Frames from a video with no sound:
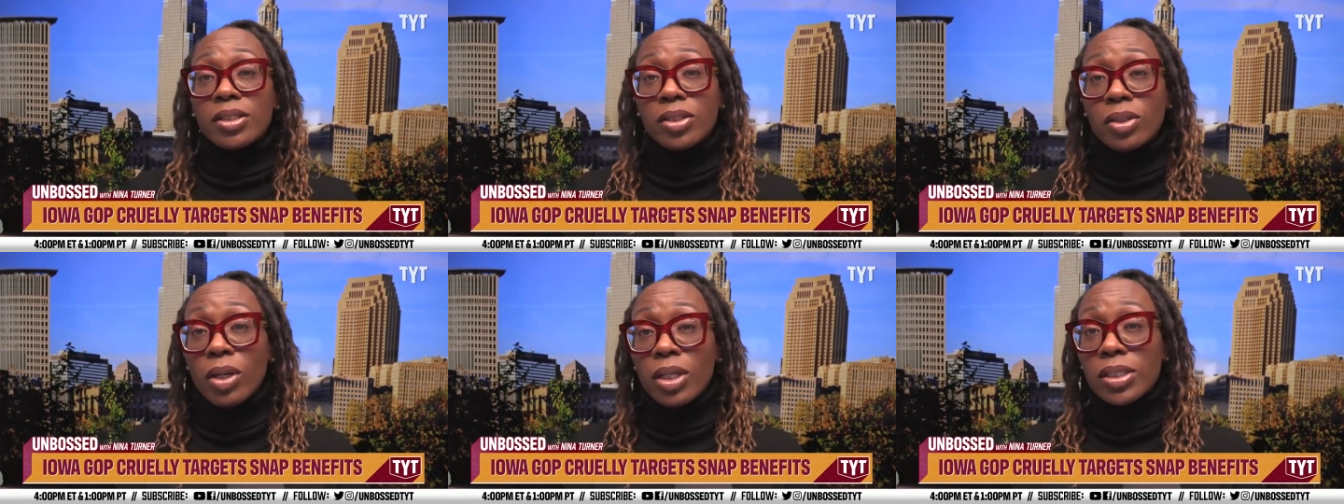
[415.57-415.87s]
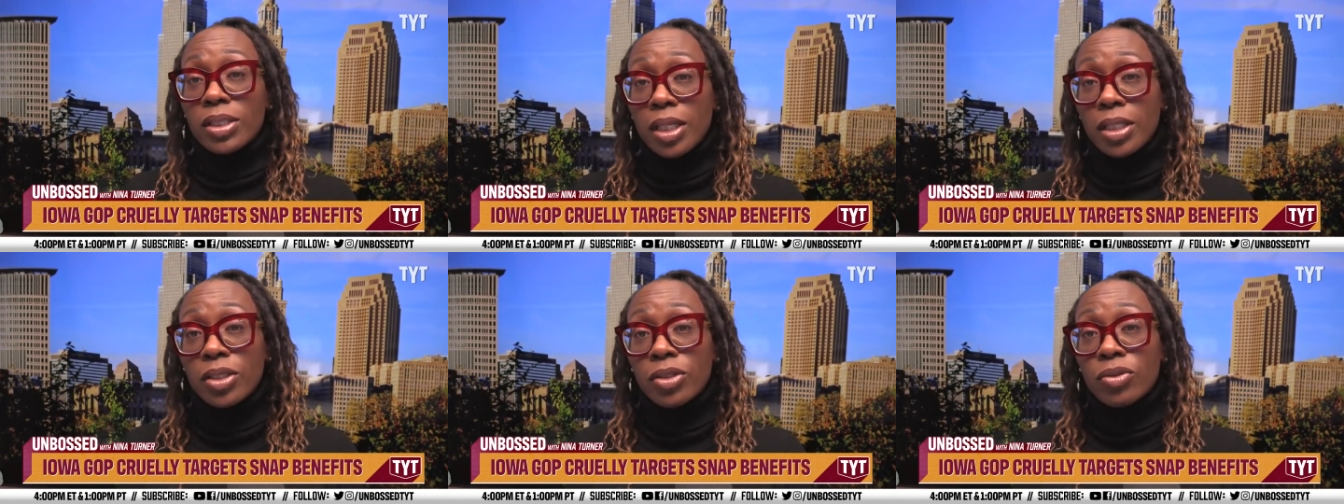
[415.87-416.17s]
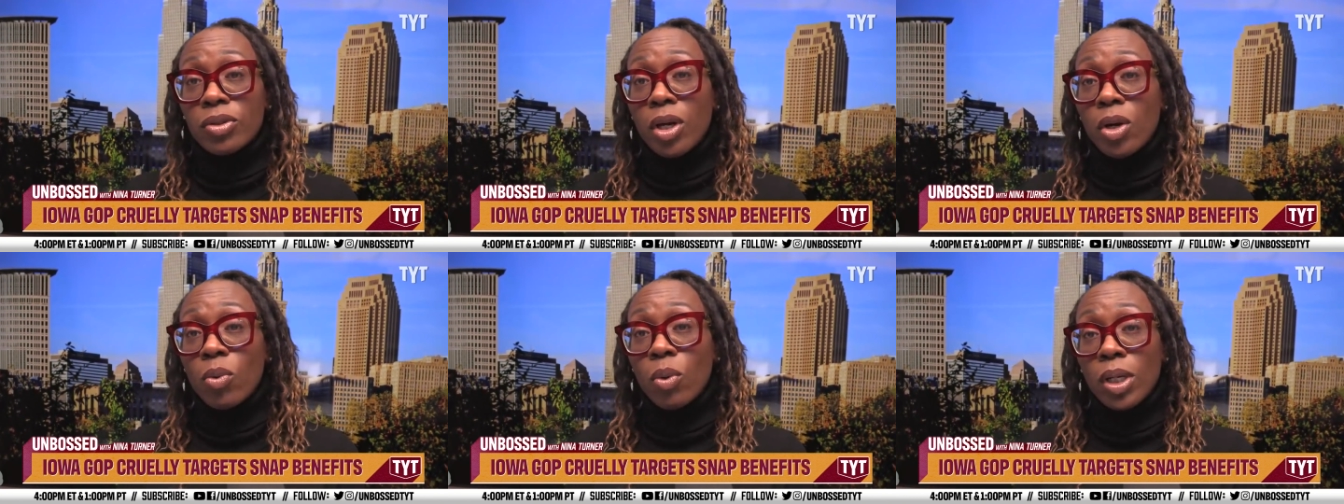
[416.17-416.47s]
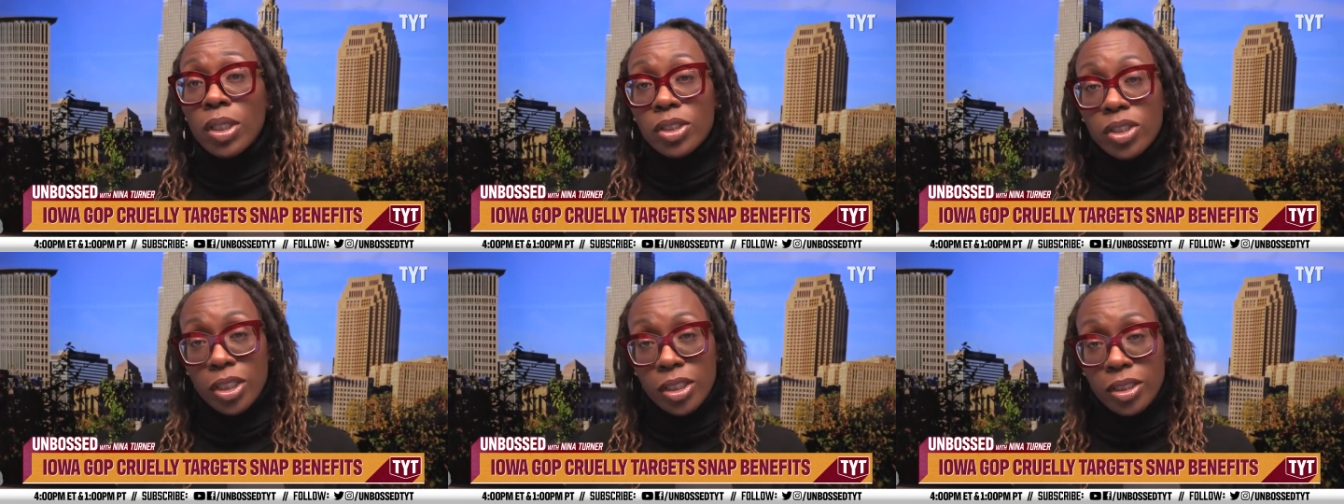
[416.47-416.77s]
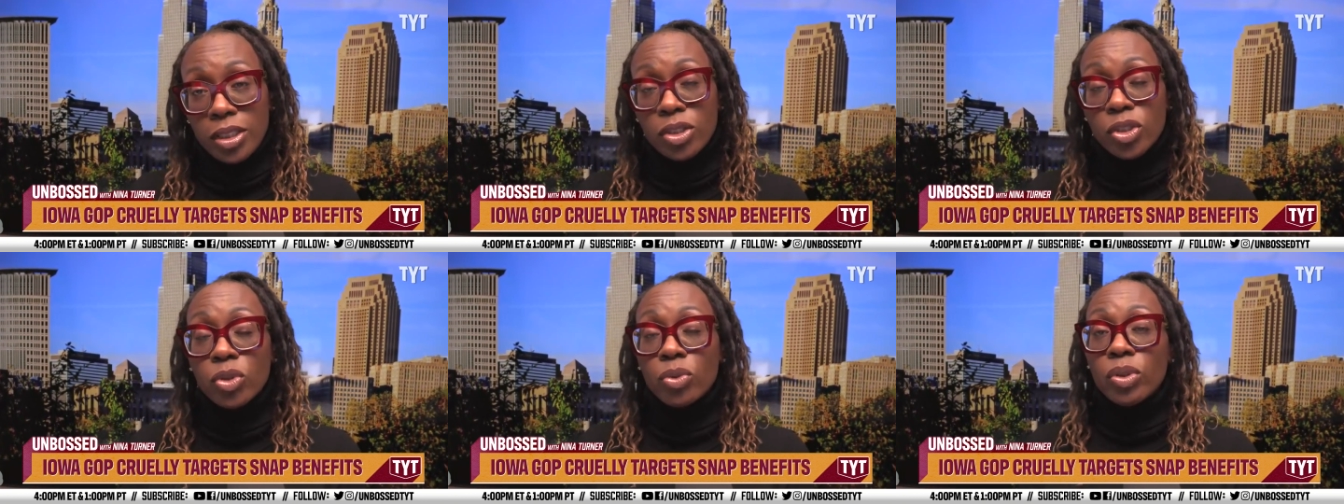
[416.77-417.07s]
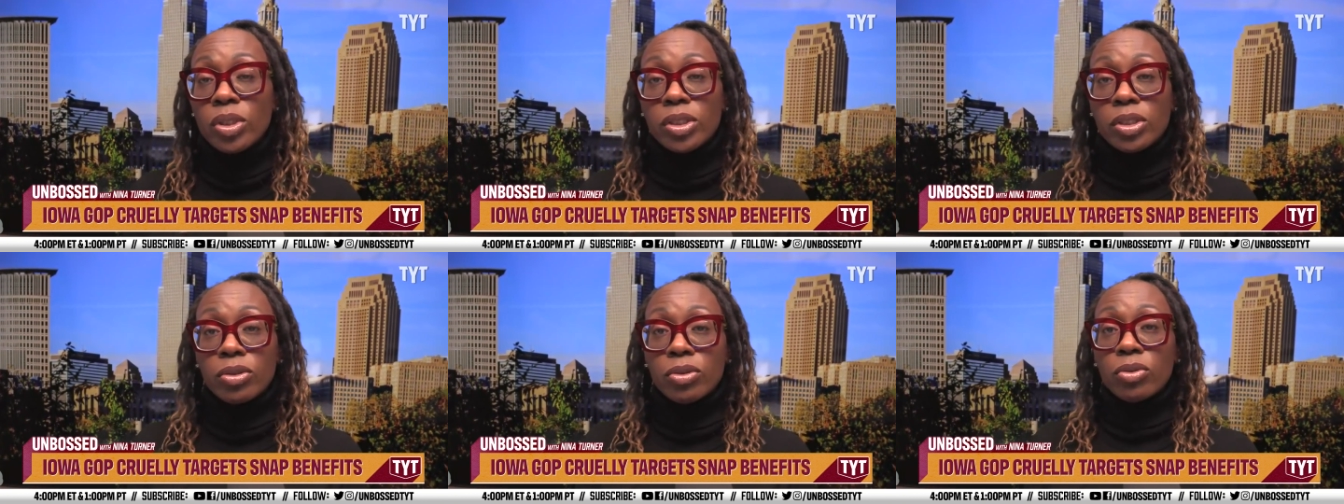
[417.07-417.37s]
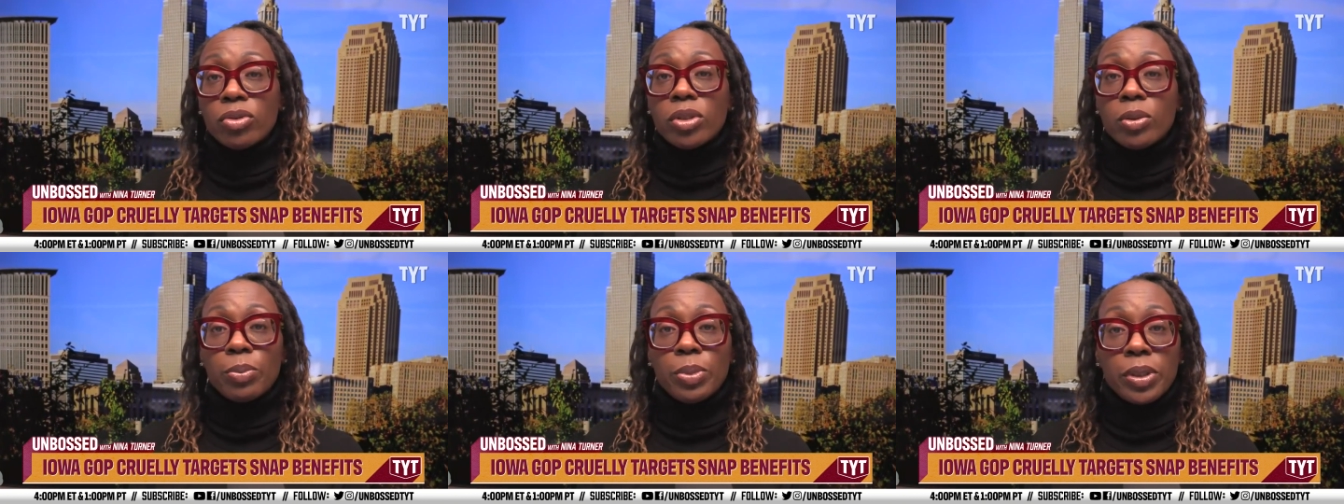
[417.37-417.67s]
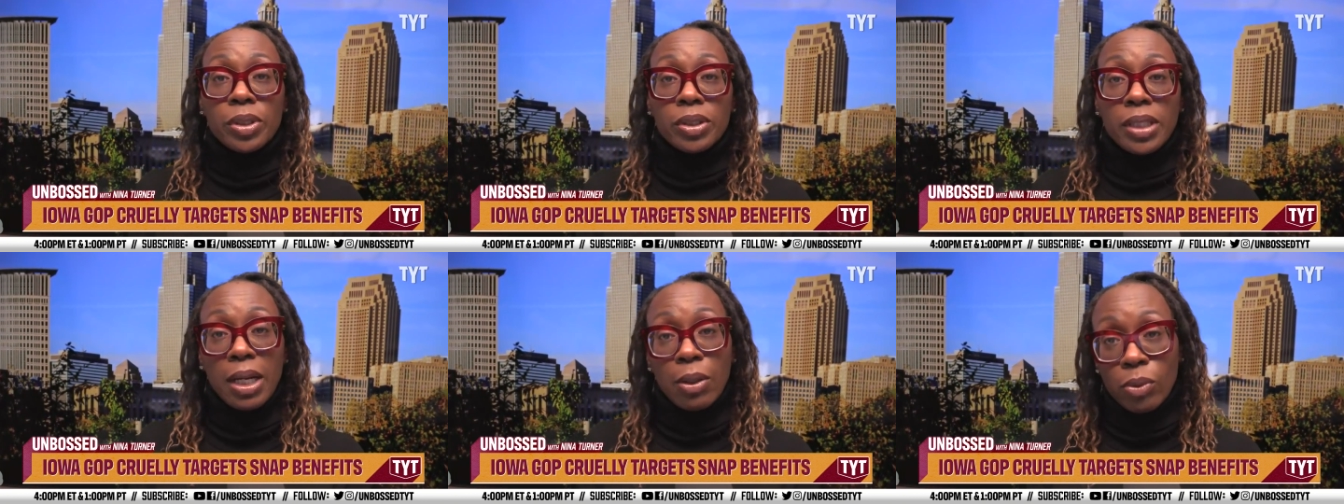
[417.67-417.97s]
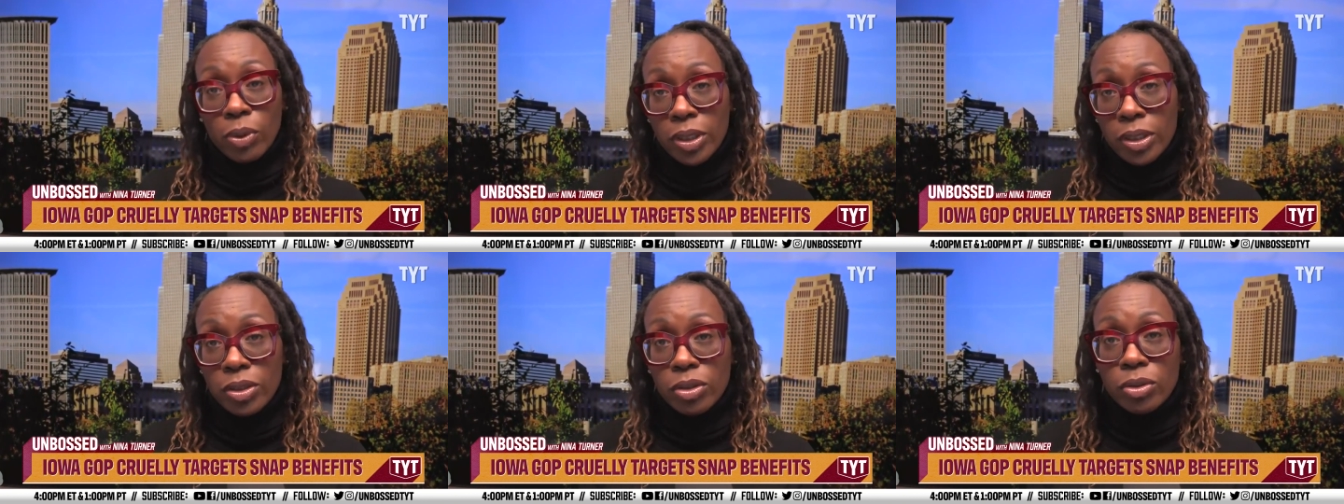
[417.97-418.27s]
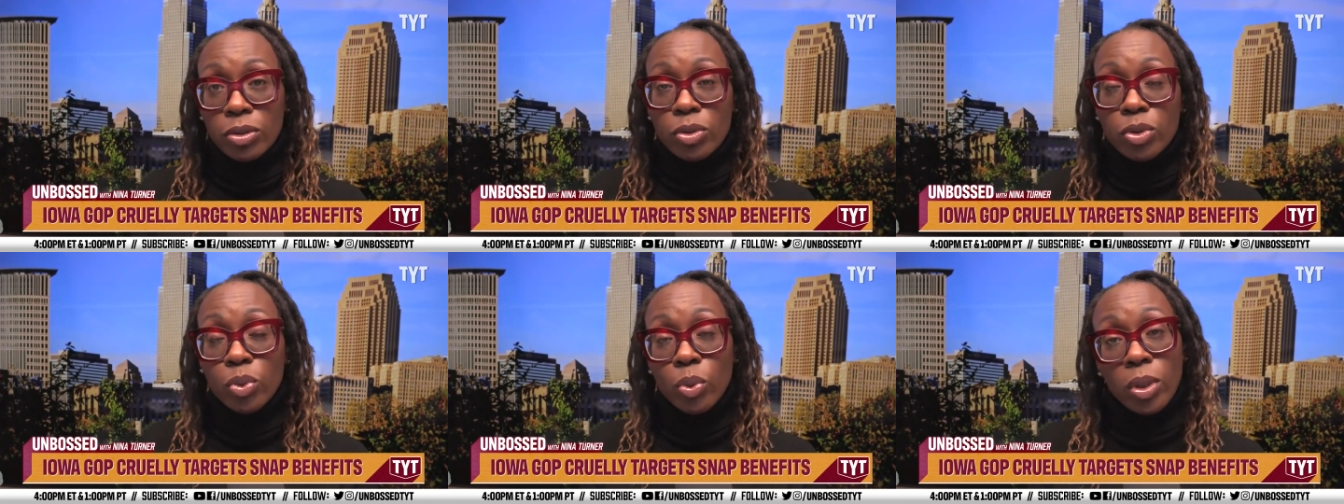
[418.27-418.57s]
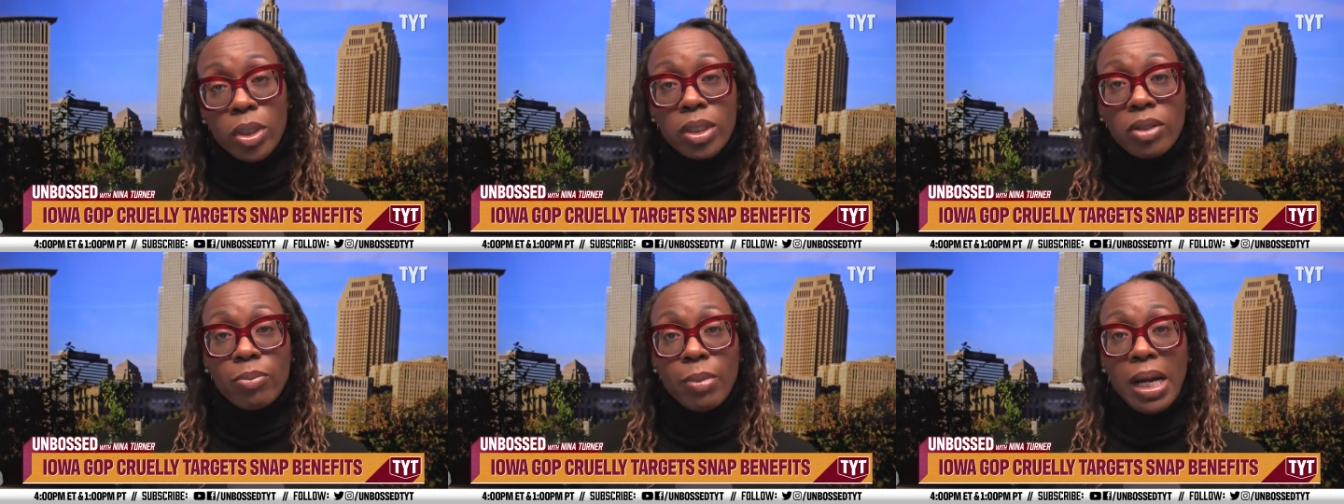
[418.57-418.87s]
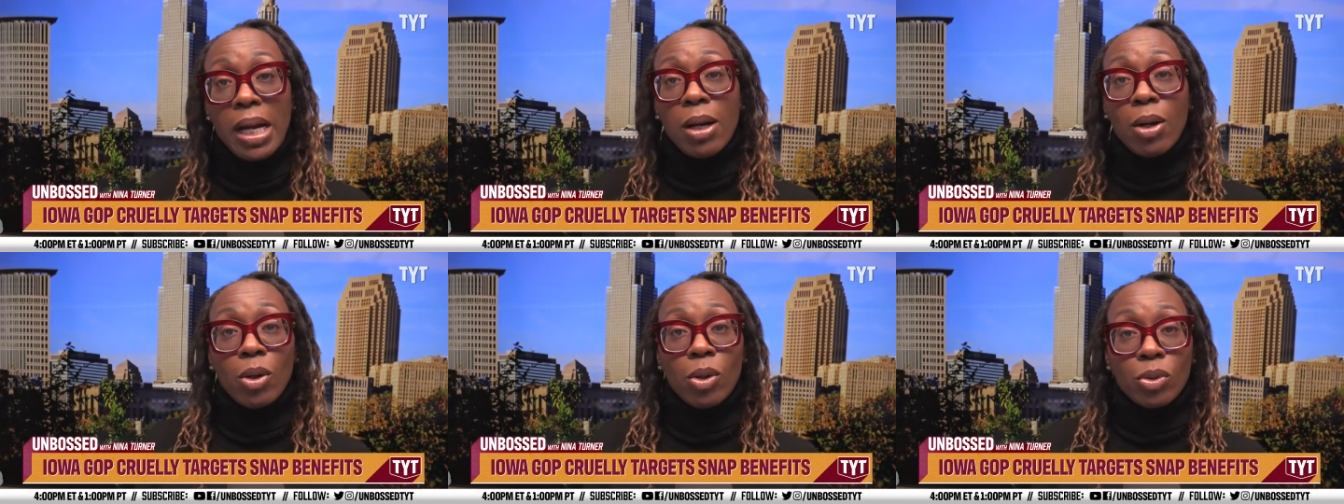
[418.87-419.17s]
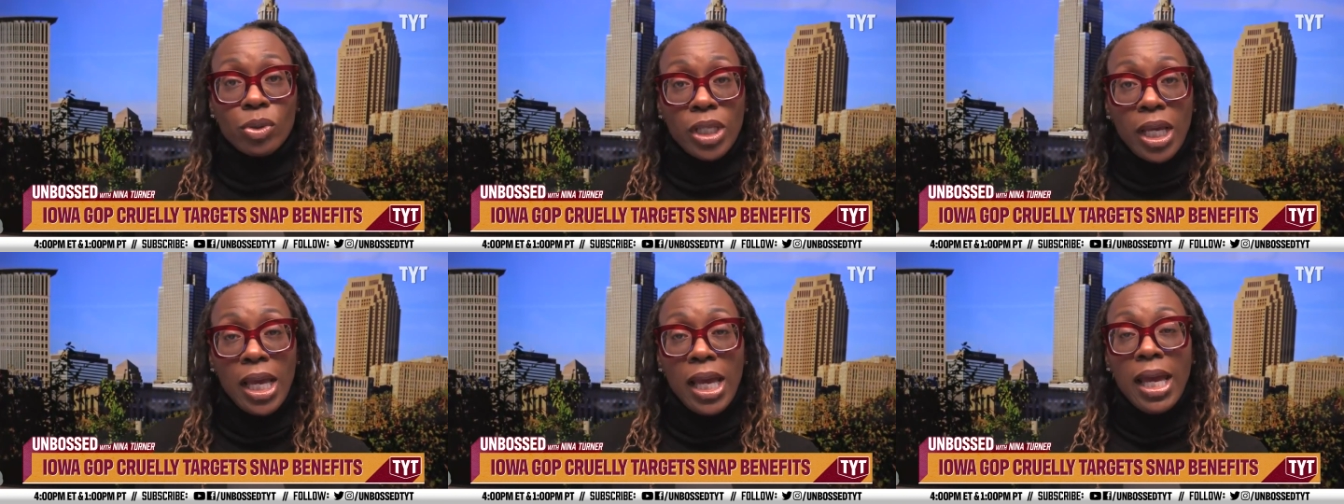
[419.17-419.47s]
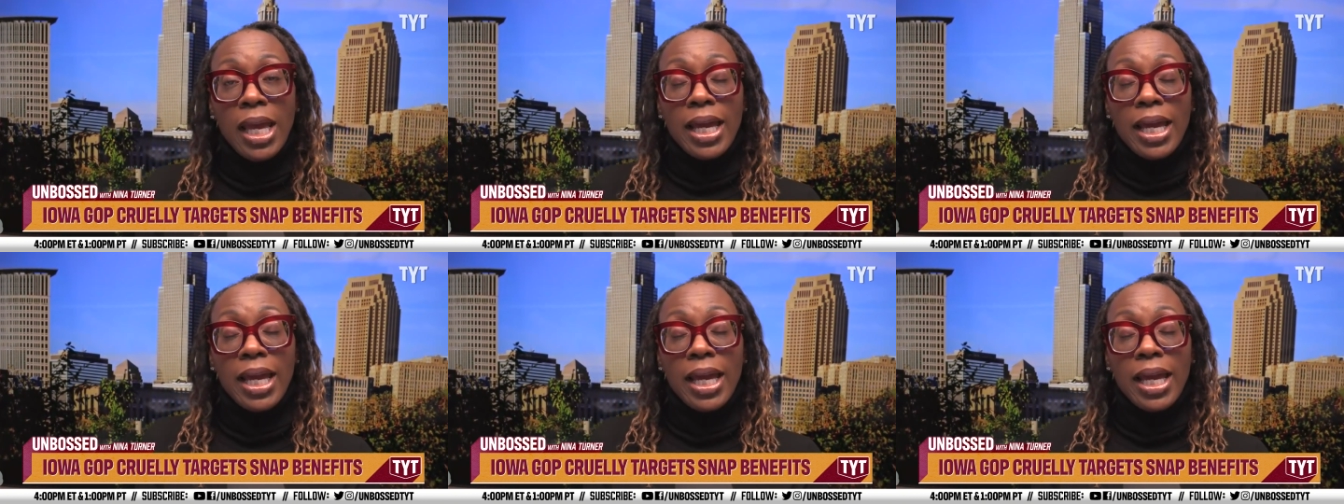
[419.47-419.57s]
So I said, you know what, just as you introduce a bill, I will introduce one of my own.